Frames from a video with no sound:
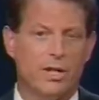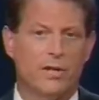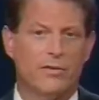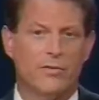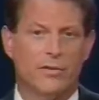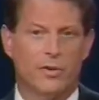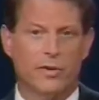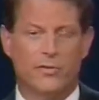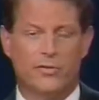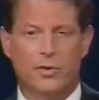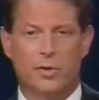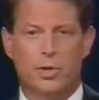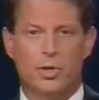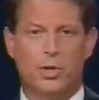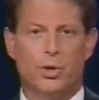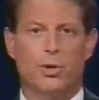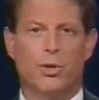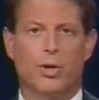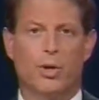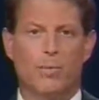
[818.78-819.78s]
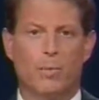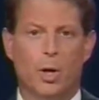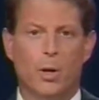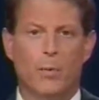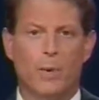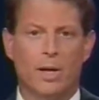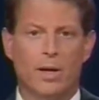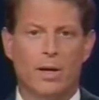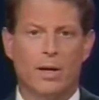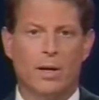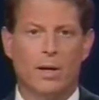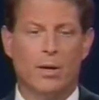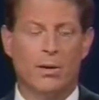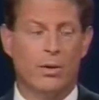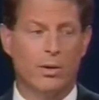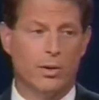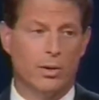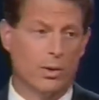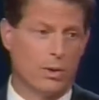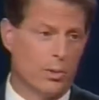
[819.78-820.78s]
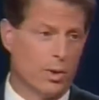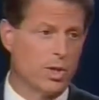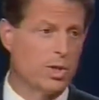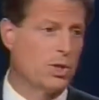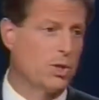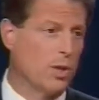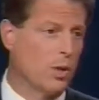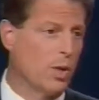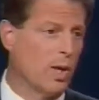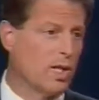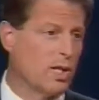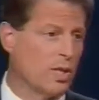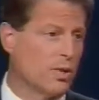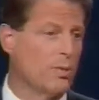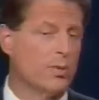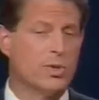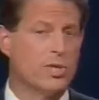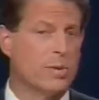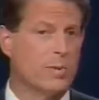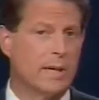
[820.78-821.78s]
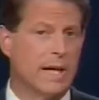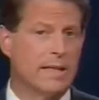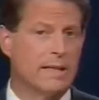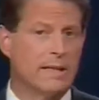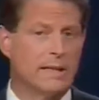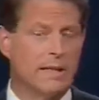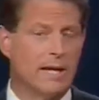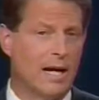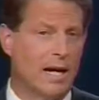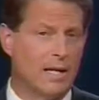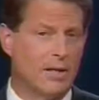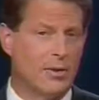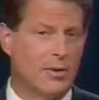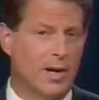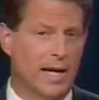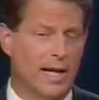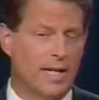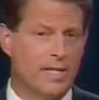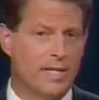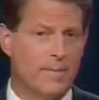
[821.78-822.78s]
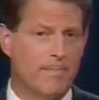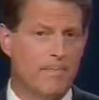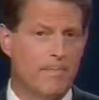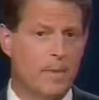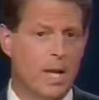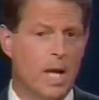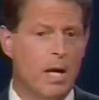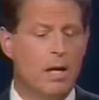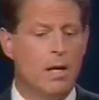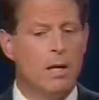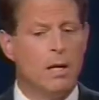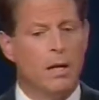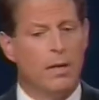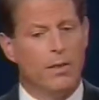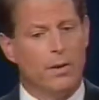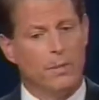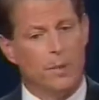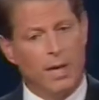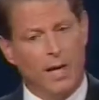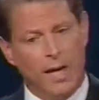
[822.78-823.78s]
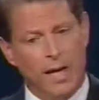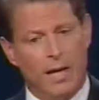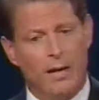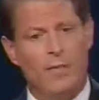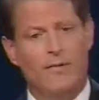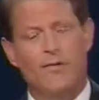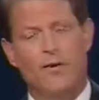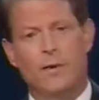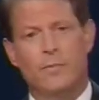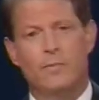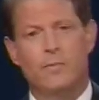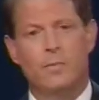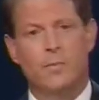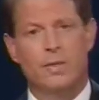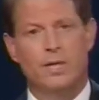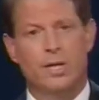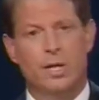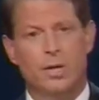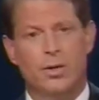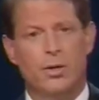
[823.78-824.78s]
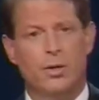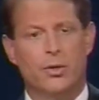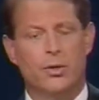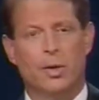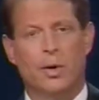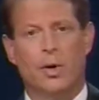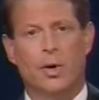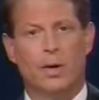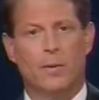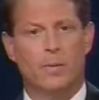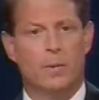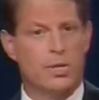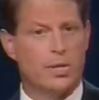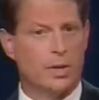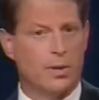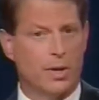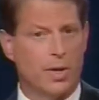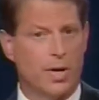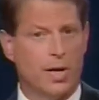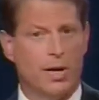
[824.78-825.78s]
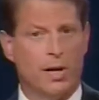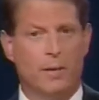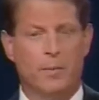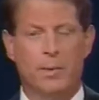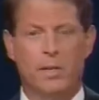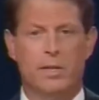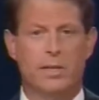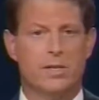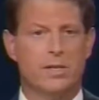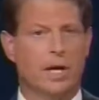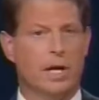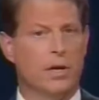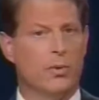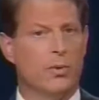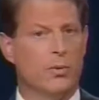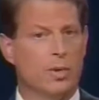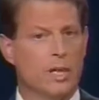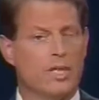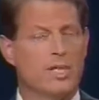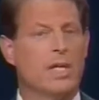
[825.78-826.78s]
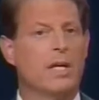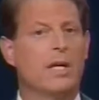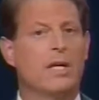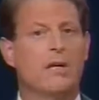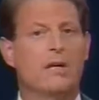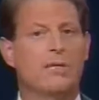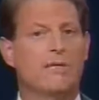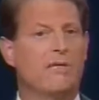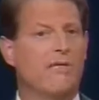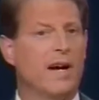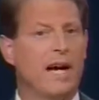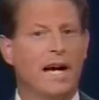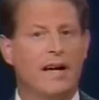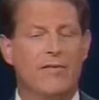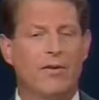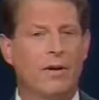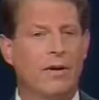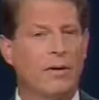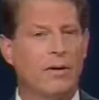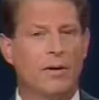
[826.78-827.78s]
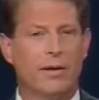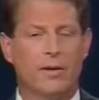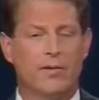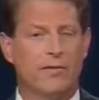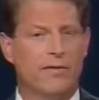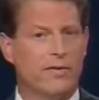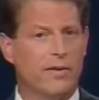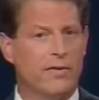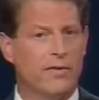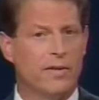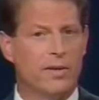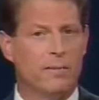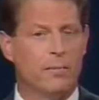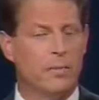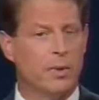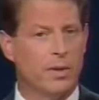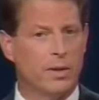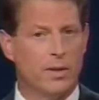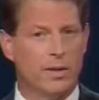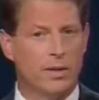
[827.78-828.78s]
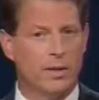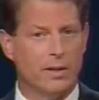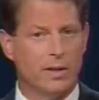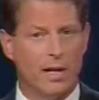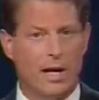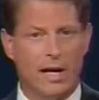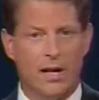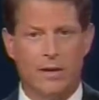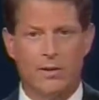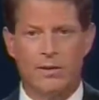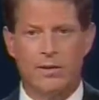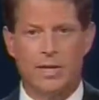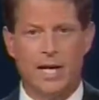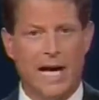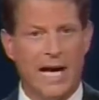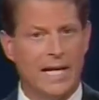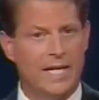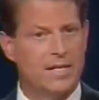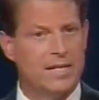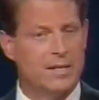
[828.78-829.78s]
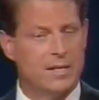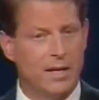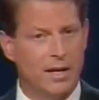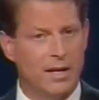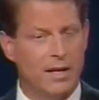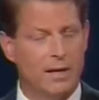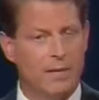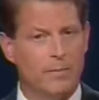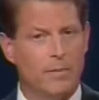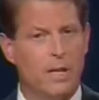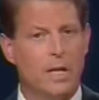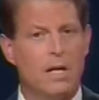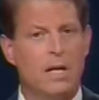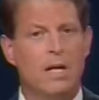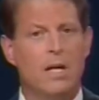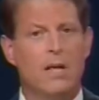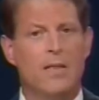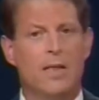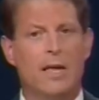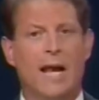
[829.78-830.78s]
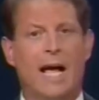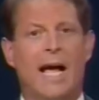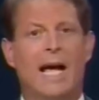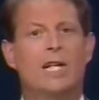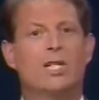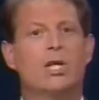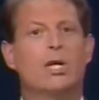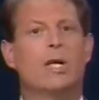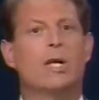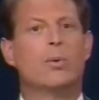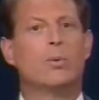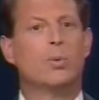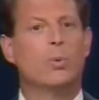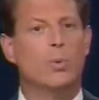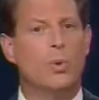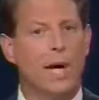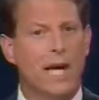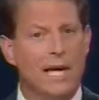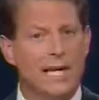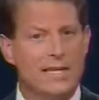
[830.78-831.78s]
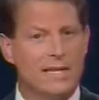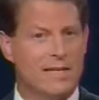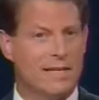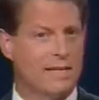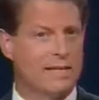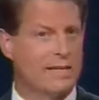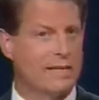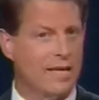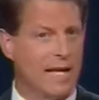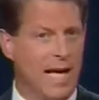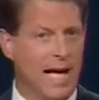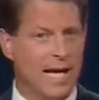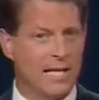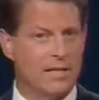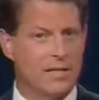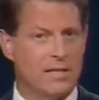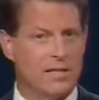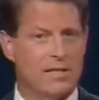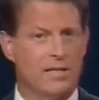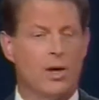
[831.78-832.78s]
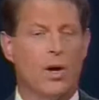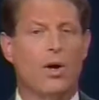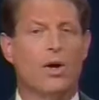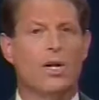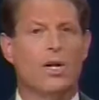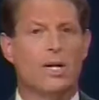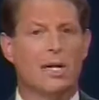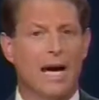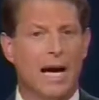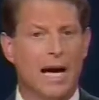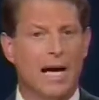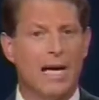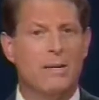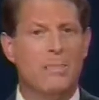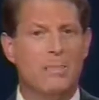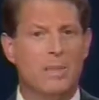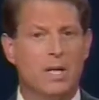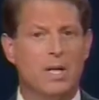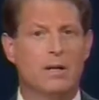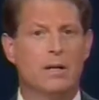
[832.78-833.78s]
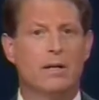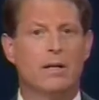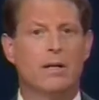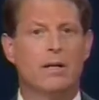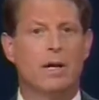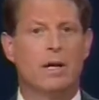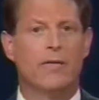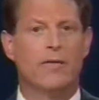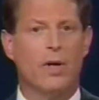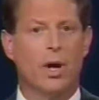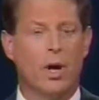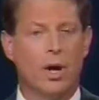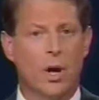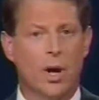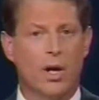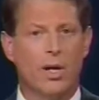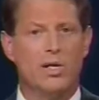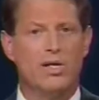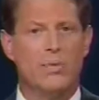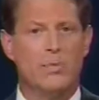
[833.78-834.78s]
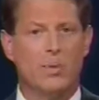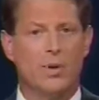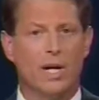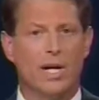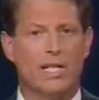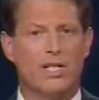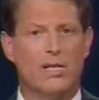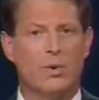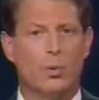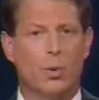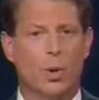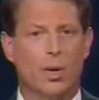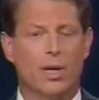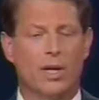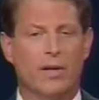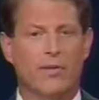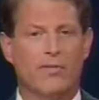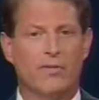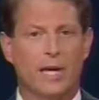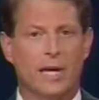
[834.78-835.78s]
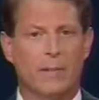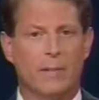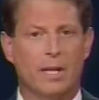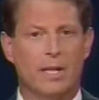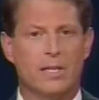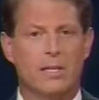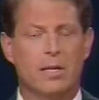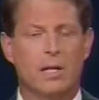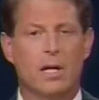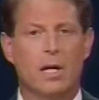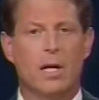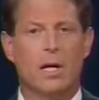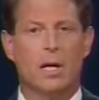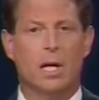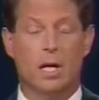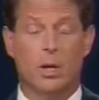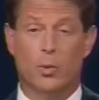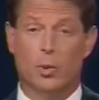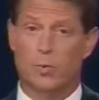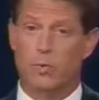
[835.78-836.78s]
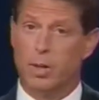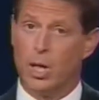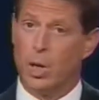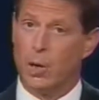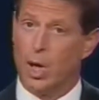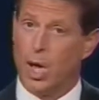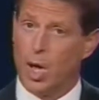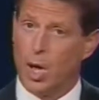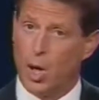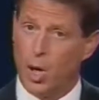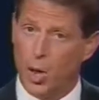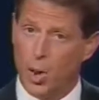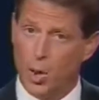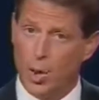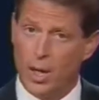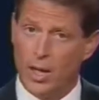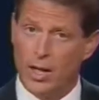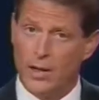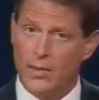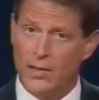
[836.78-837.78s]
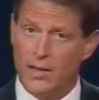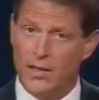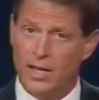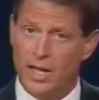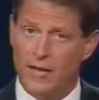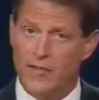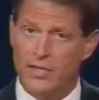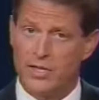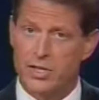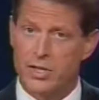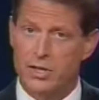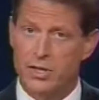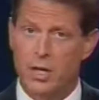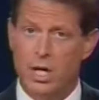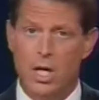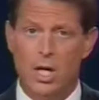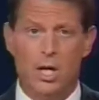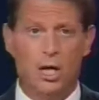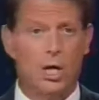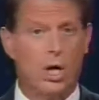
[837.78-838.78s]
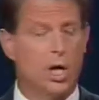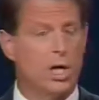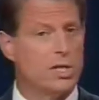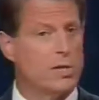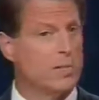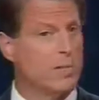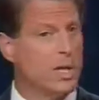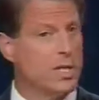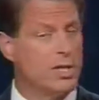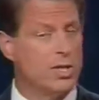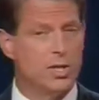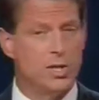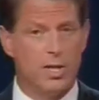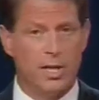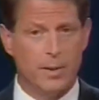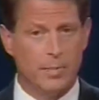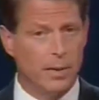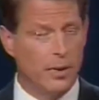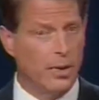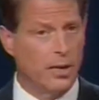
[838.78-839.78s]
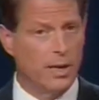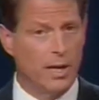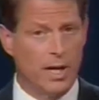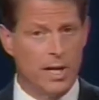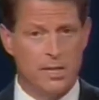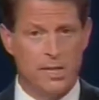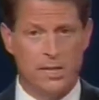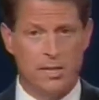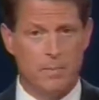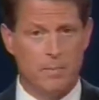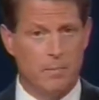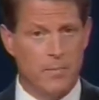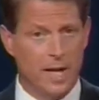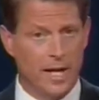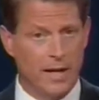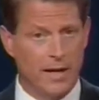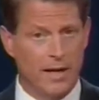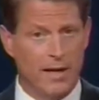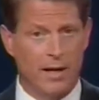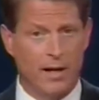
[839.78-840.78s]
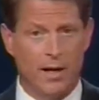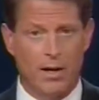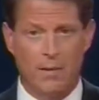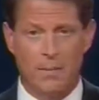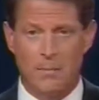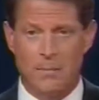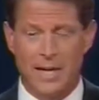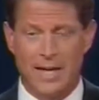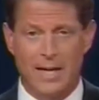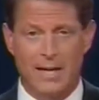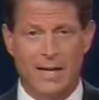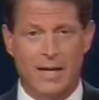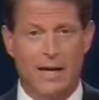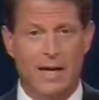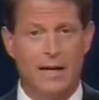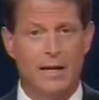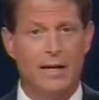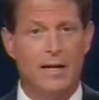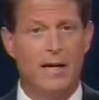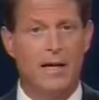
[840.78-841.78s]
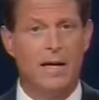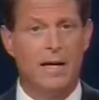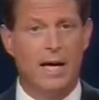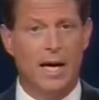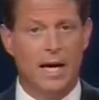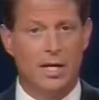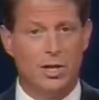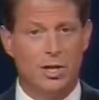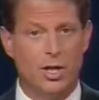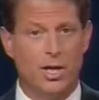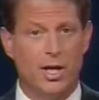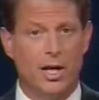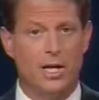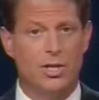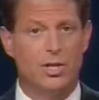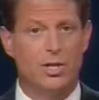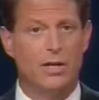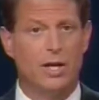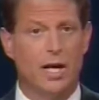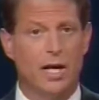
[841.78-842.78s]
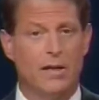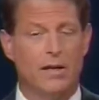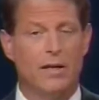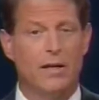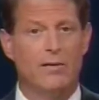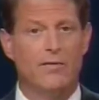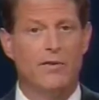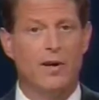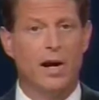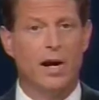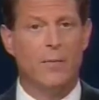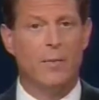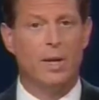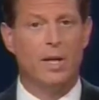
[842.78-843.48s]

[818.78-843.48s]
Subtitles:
for the future a moment ago. Your original question was about the contrast. The plan from Senator Dole and Mr. Kemp is a risky $550 billion tax scheme that actually raises taxes on 9 million of the hardest-pressed working families. It would blow a hole in the deficit, cause much deeper cuts in Medicare, Medicaid, education, and the environment,